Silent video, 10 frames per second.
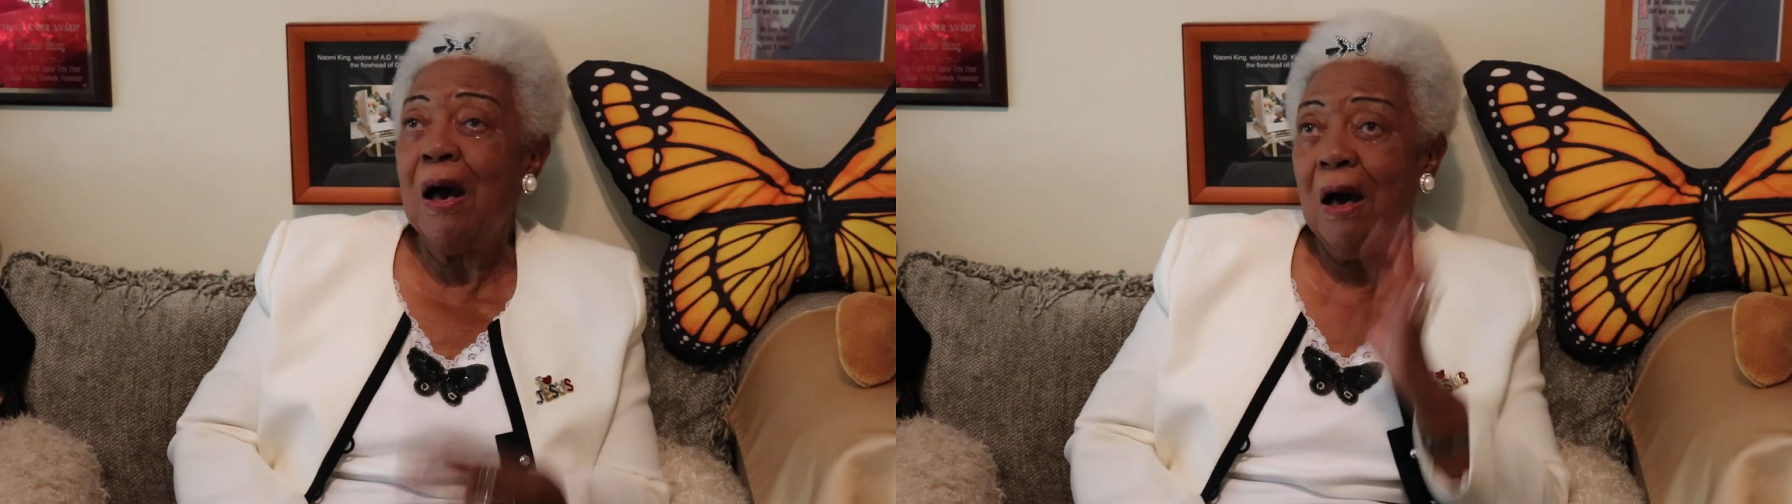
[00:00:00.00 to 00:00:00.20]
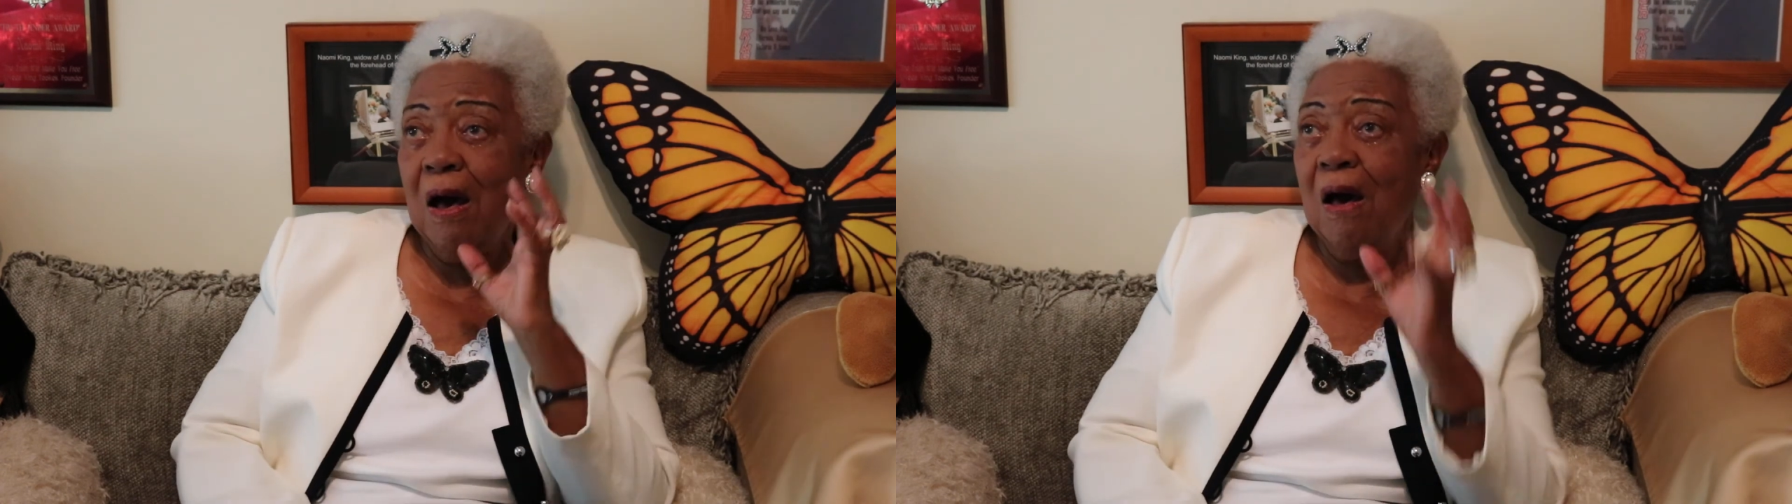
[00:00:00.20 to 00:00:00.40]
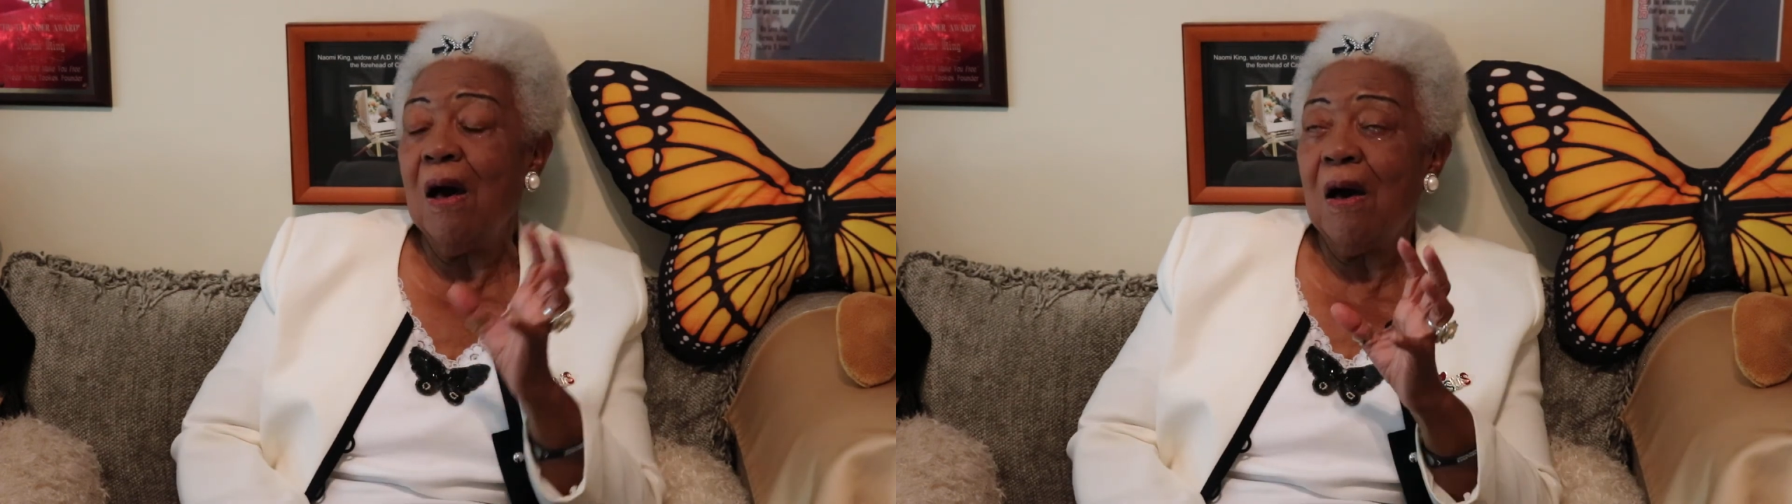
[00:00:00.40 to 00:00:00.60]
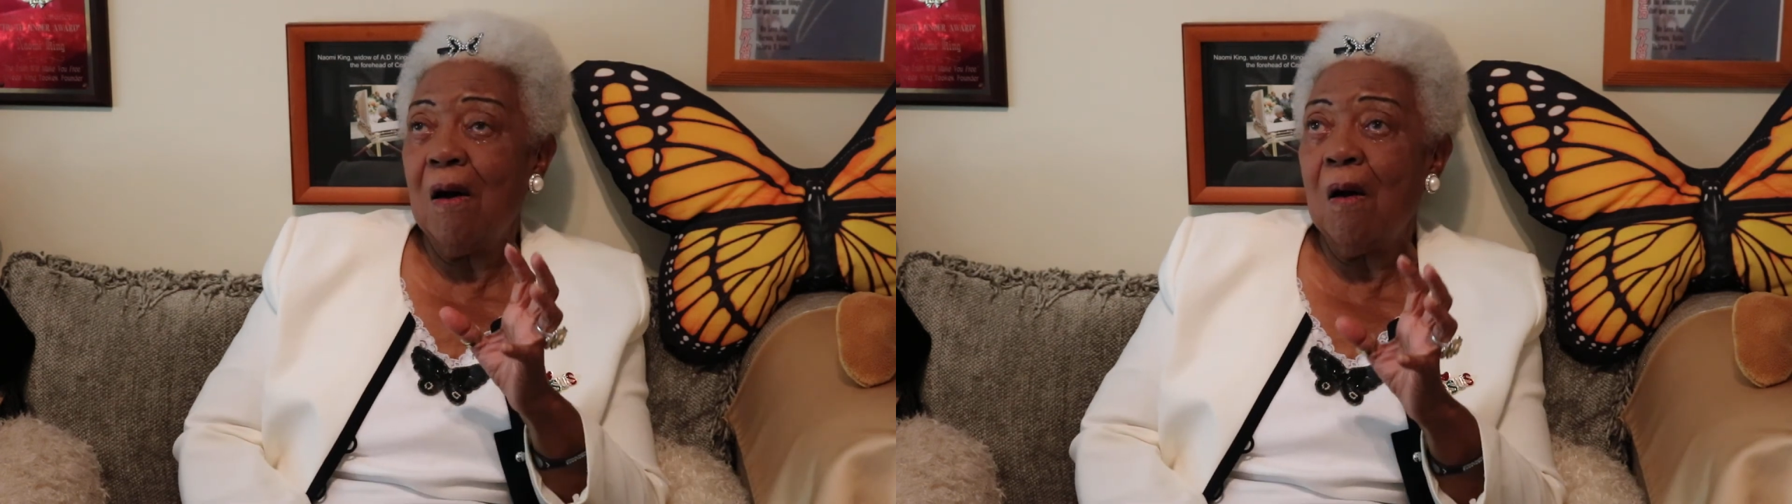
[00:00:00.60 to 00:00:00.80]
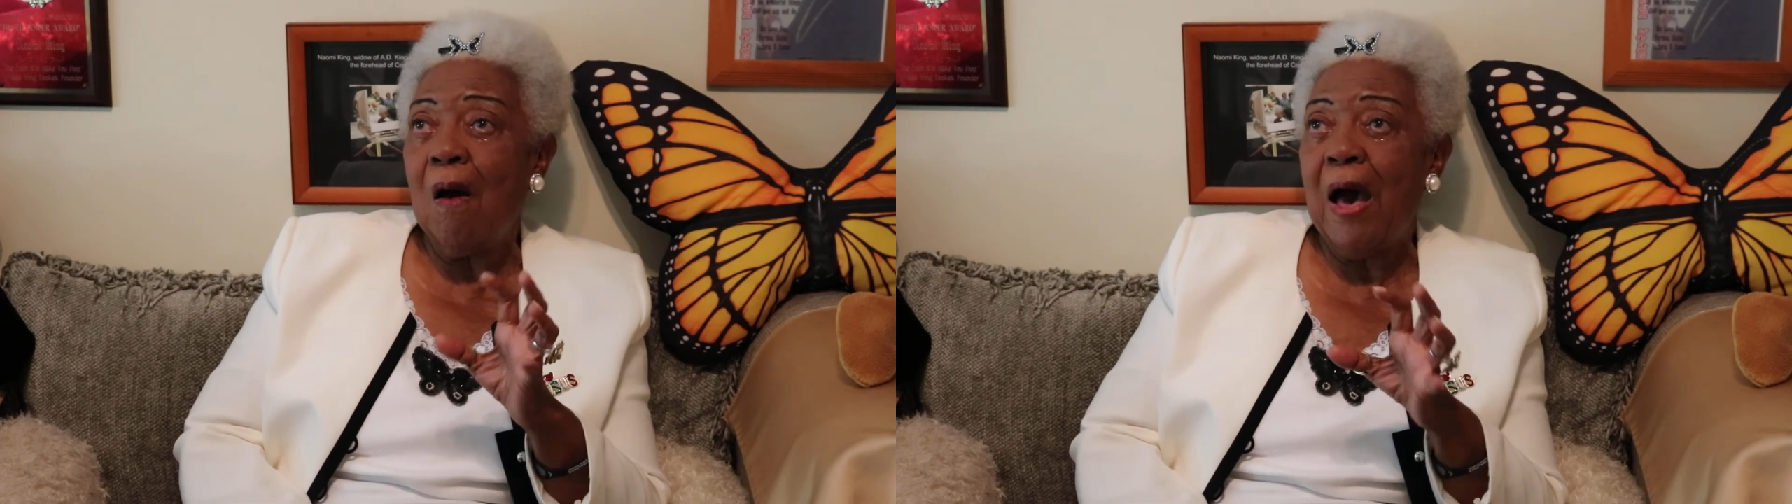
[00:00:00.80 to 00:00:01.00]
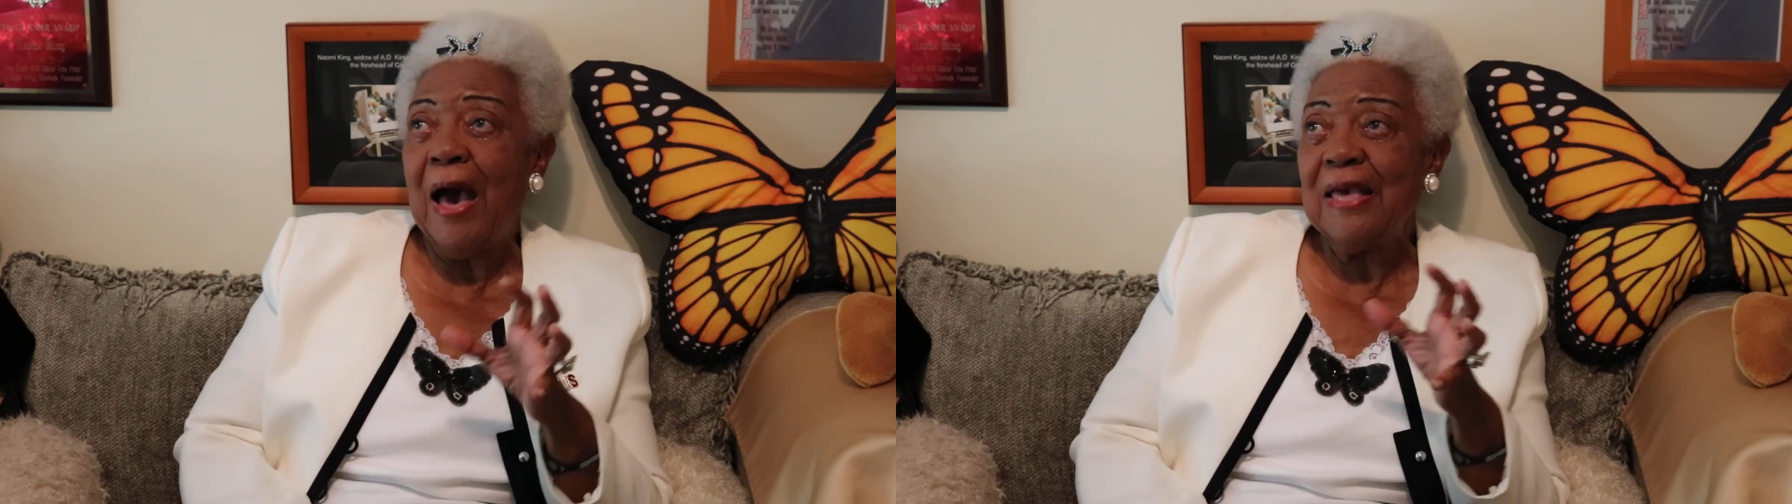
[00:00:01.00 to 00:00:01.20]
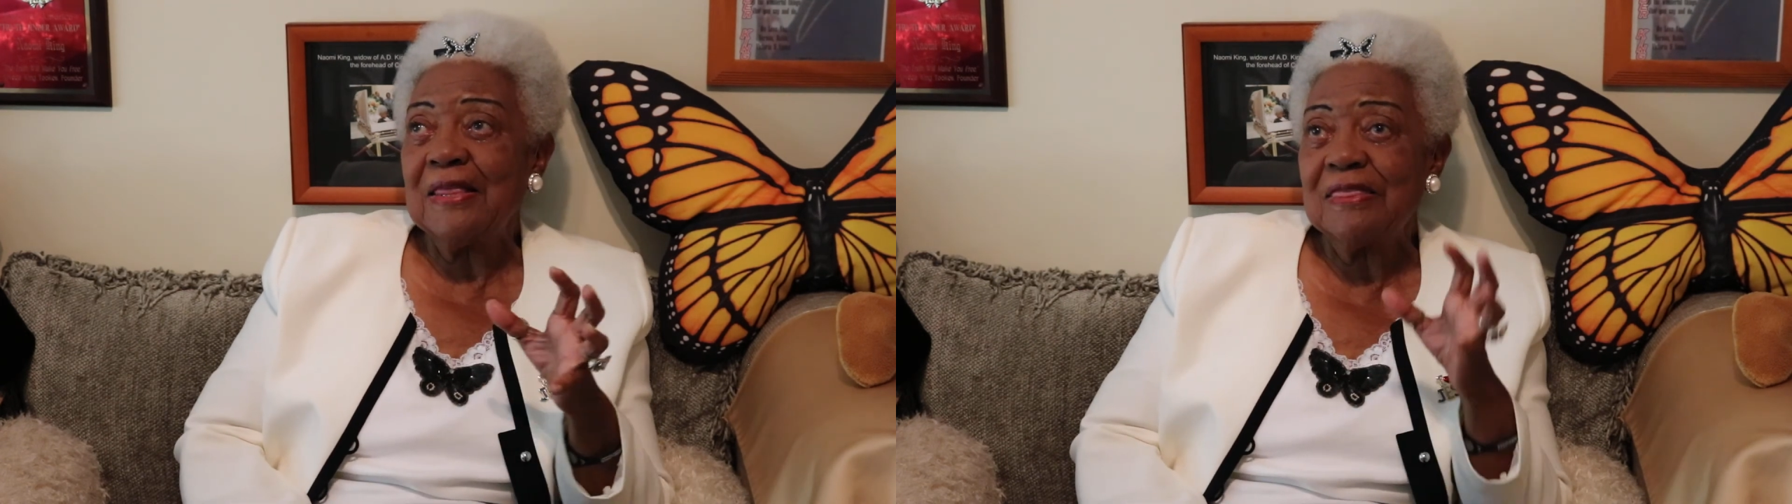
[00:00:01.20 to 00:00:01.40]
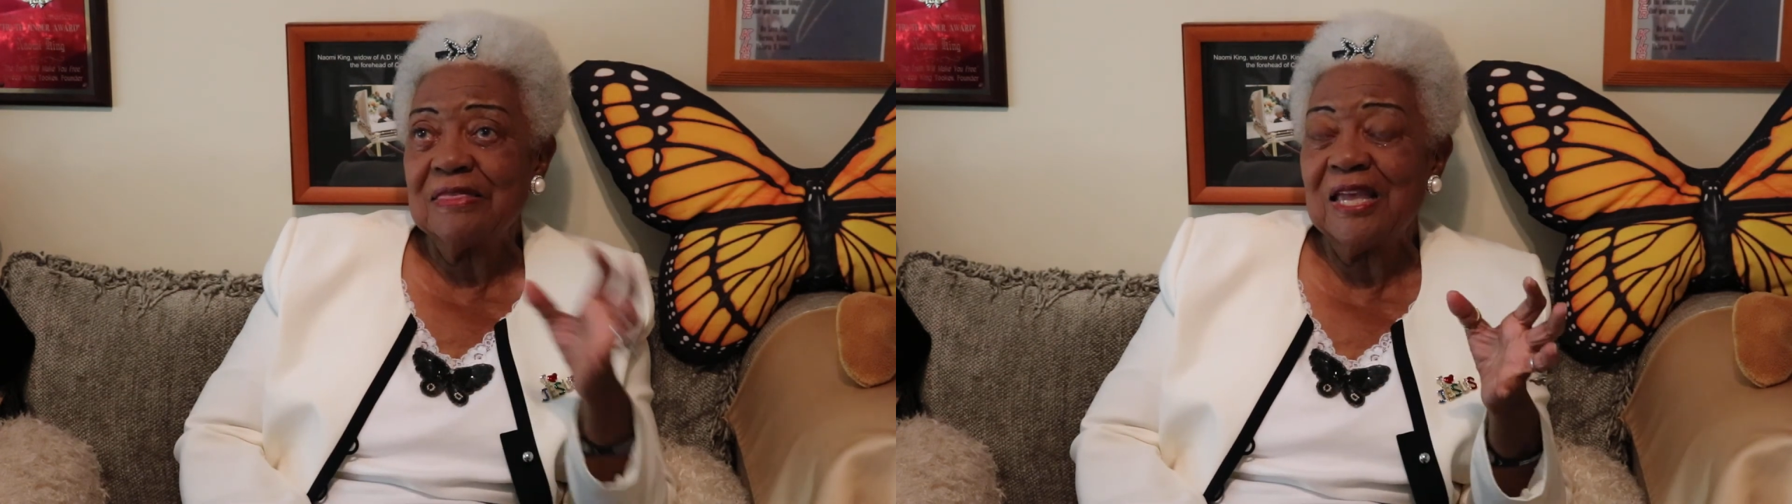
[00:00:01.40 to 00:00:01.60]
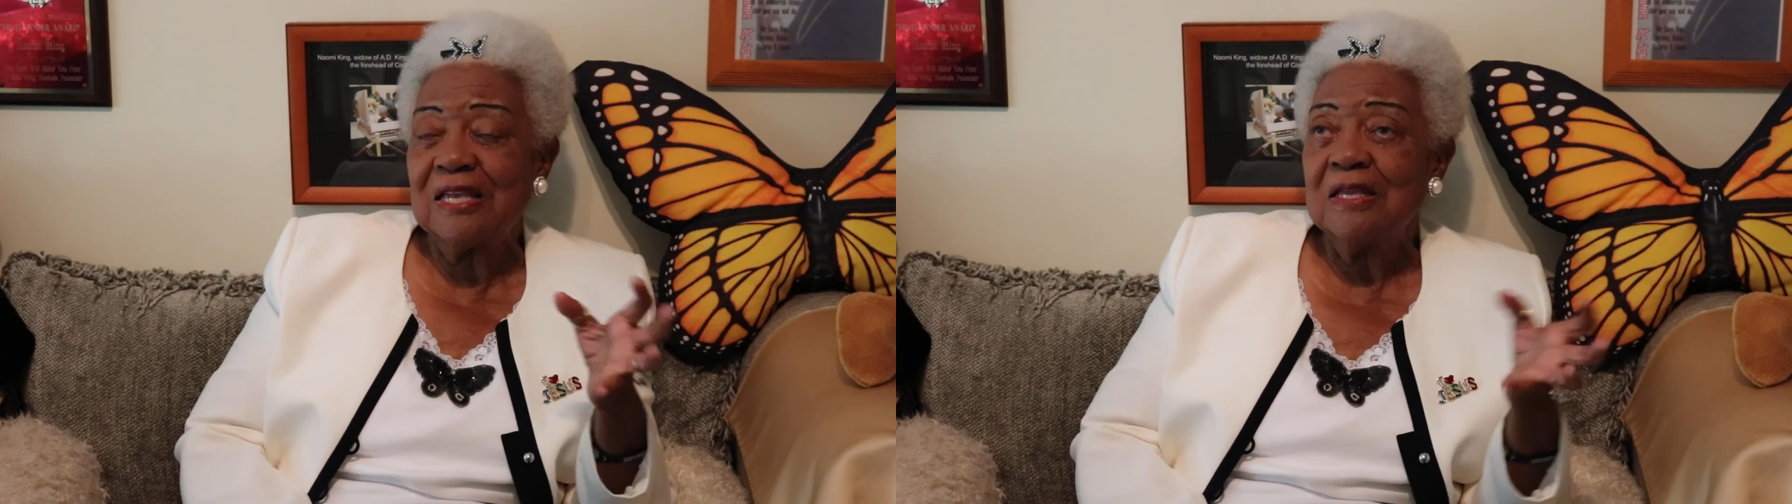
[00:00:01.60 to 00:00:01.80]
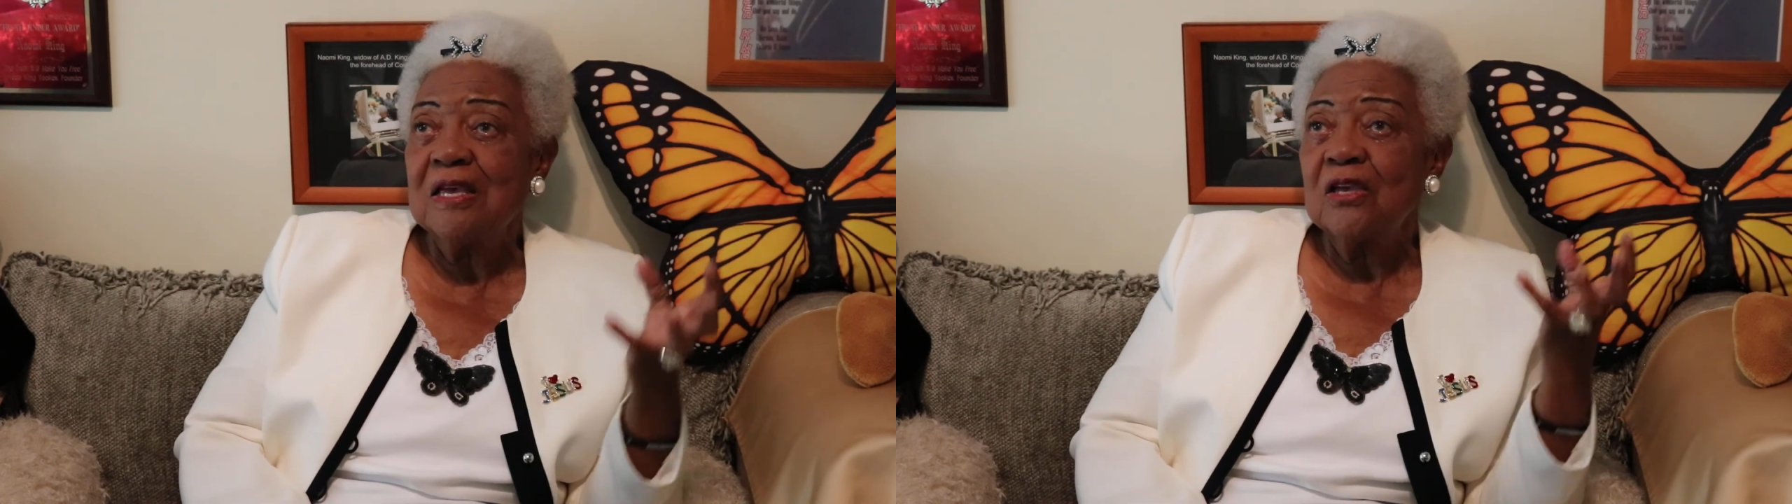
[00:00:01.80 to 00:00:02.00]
I think